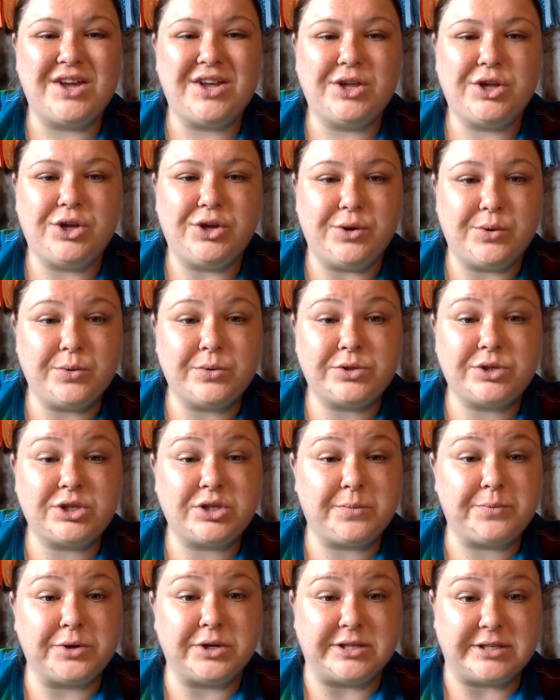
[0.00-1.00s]
use
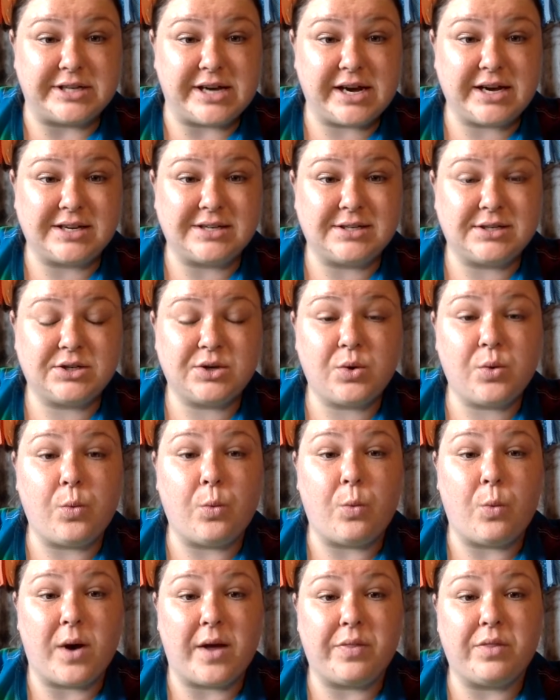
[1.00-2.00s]
to predict
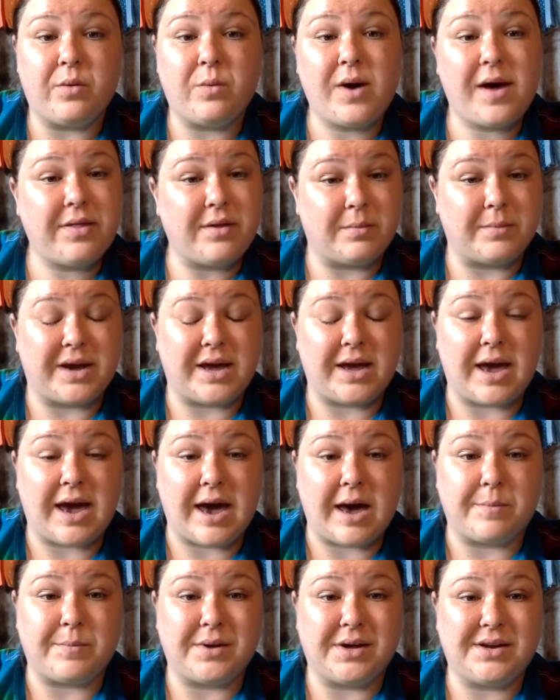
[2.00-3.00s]
when the weather might
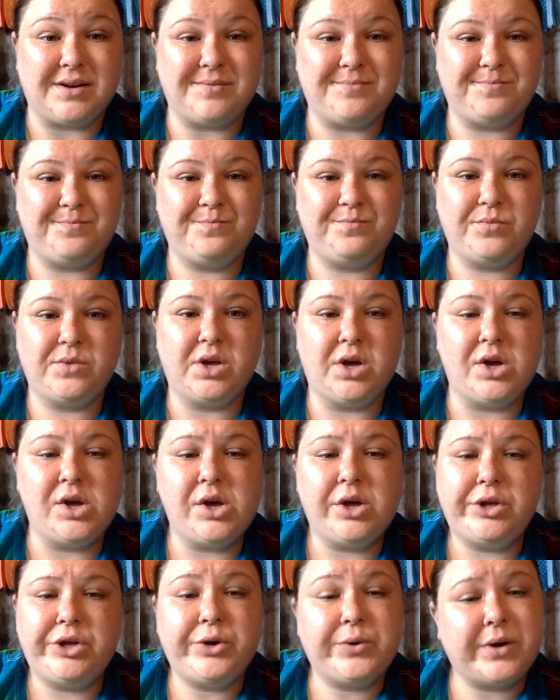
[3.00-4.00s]
happen.
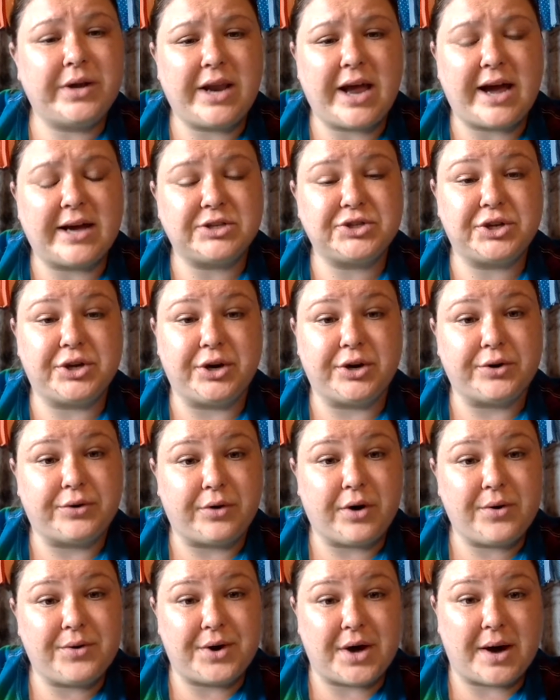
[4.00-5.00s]
You can ask your
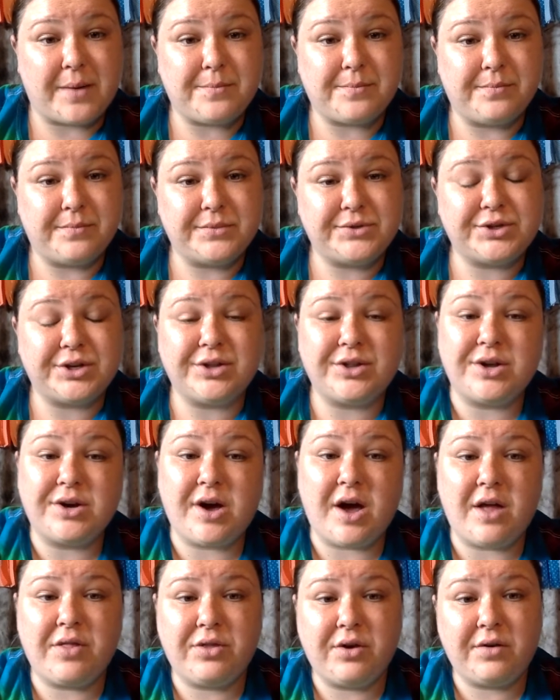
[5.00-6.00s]
grown-up to look
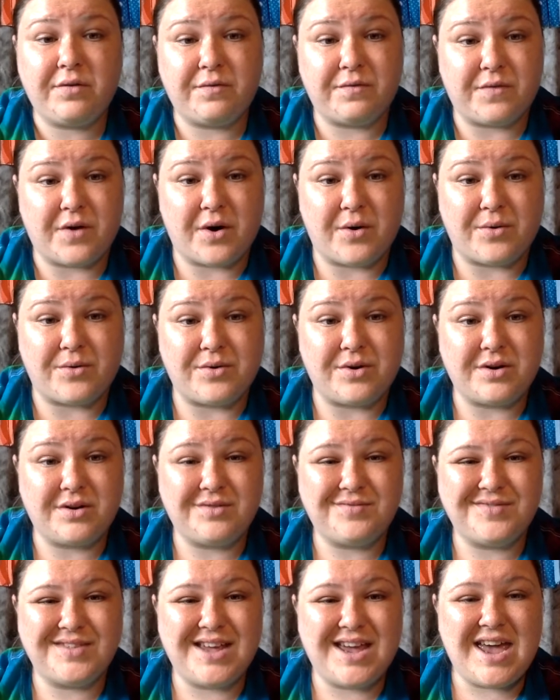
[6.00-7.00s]
on their phone
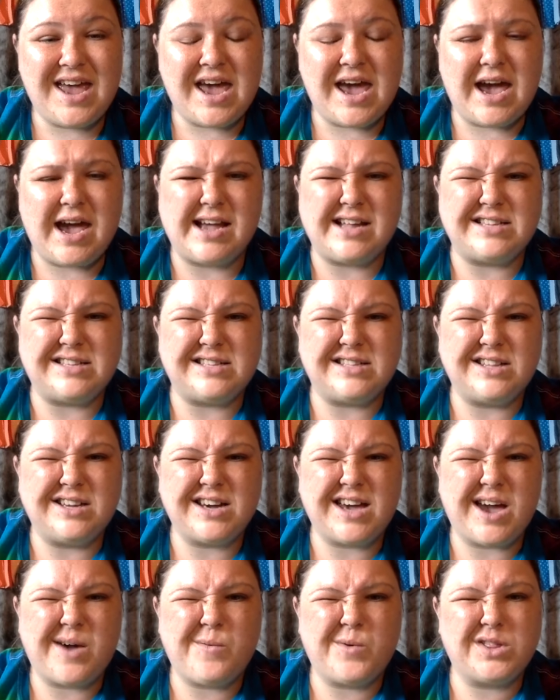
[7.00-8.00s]
and
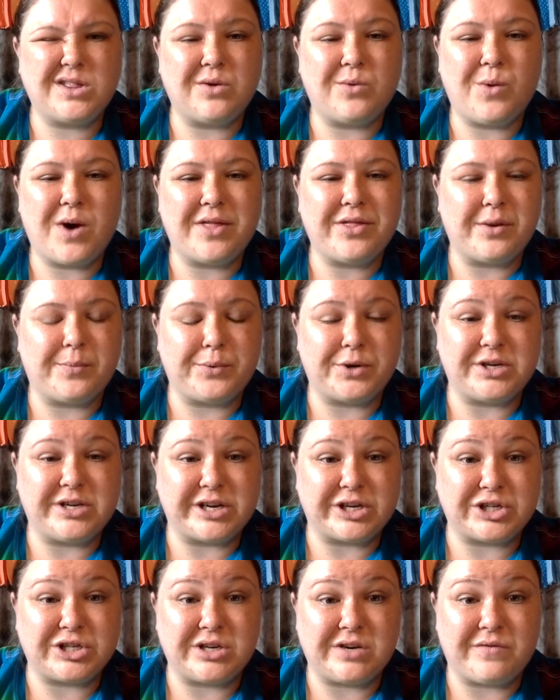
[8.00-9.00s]
look at what the weather
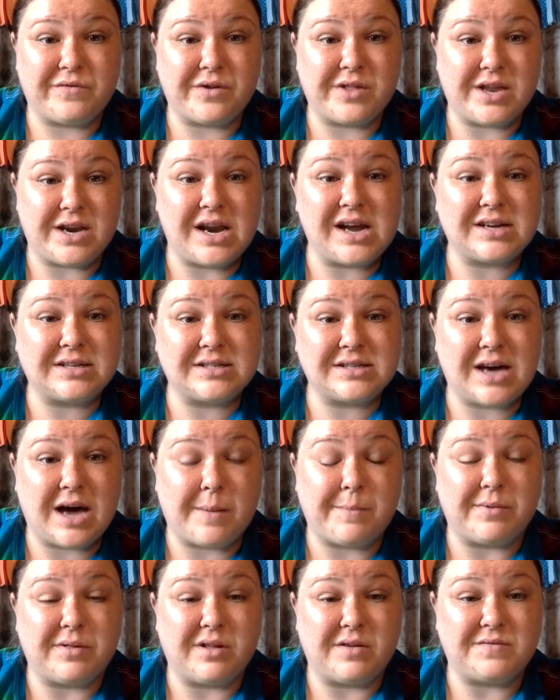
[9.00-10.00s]
prediction for the next
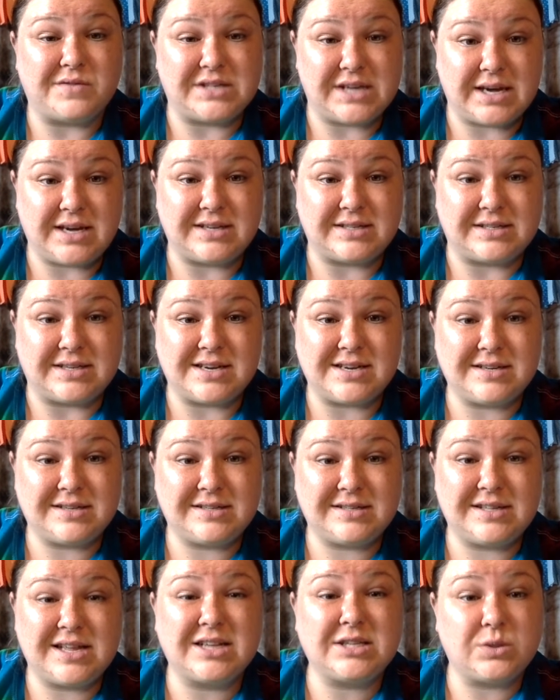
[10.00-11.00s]
couple of days
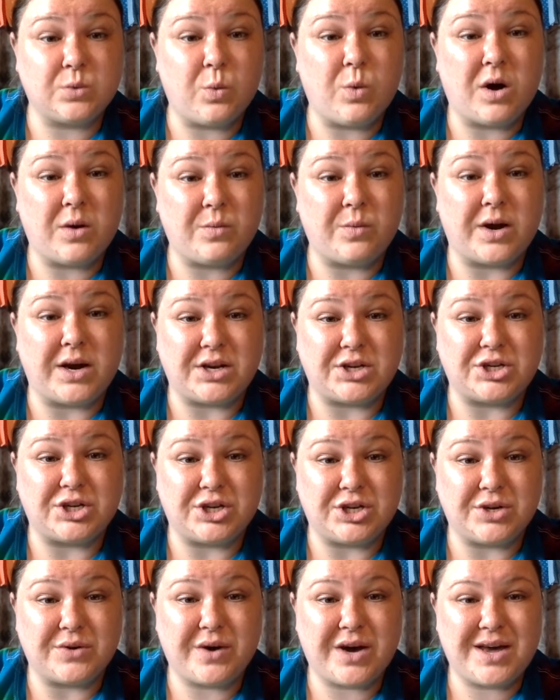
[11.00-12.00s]
is. That's one way to
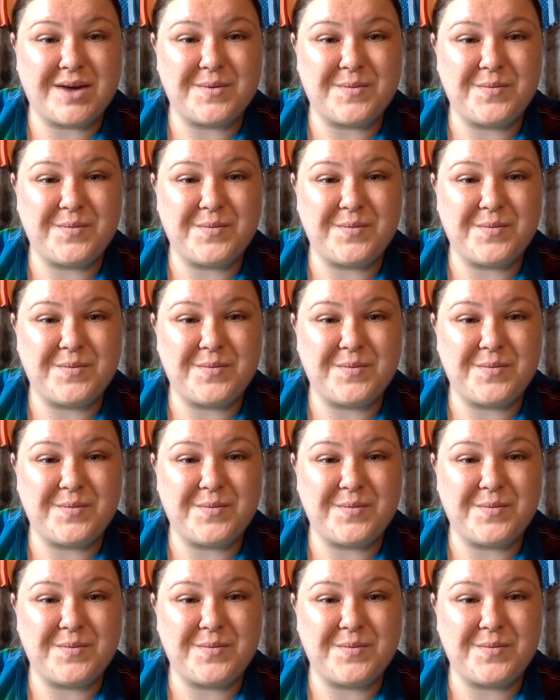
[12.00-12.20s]
do it.